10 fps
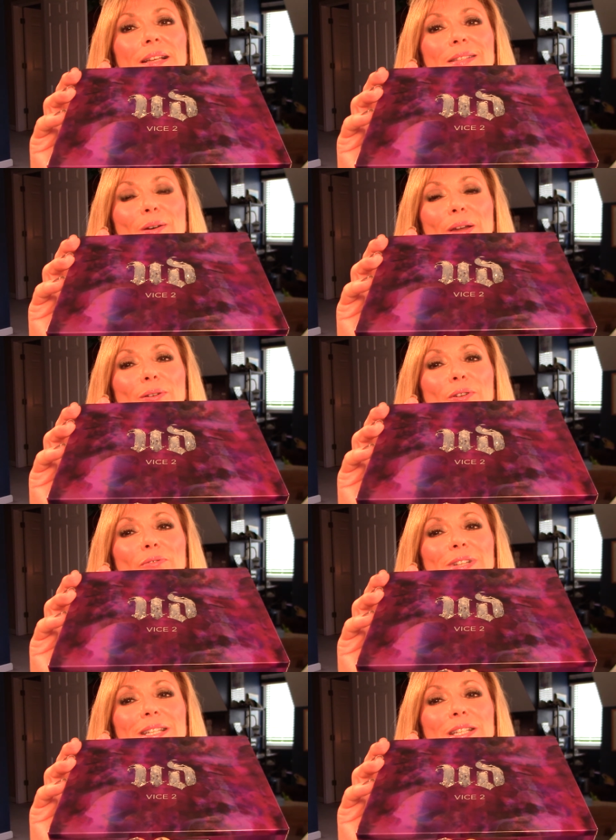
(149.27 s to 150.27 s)
so I don't know
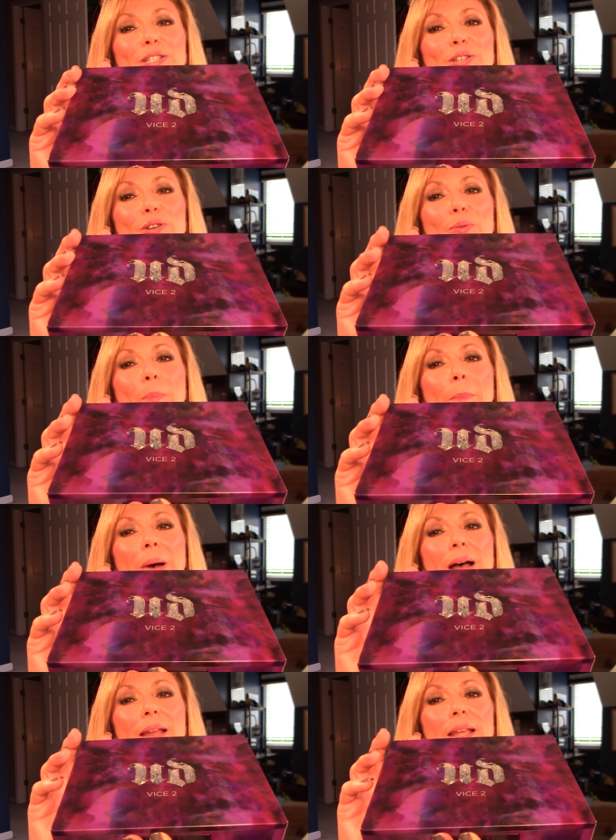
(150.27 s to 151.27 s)
if it did it too,
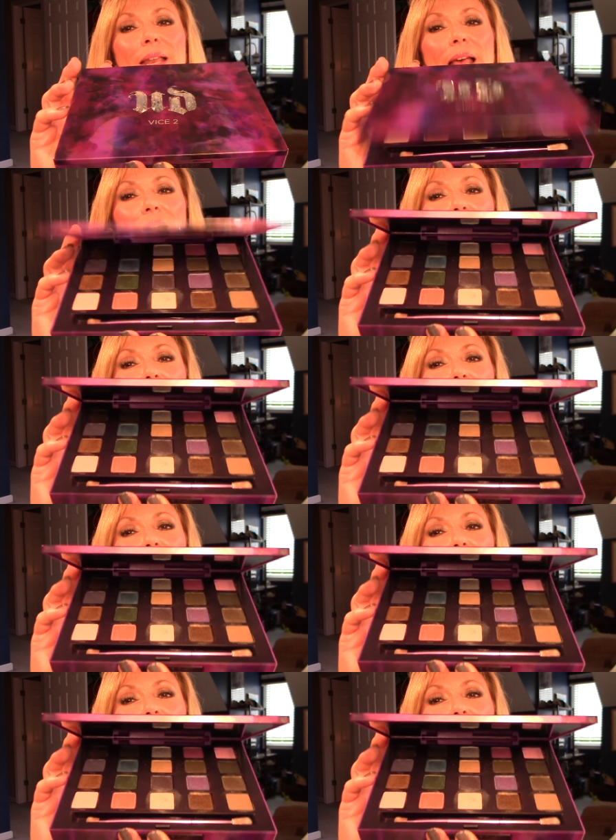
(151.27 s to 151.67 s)
but it has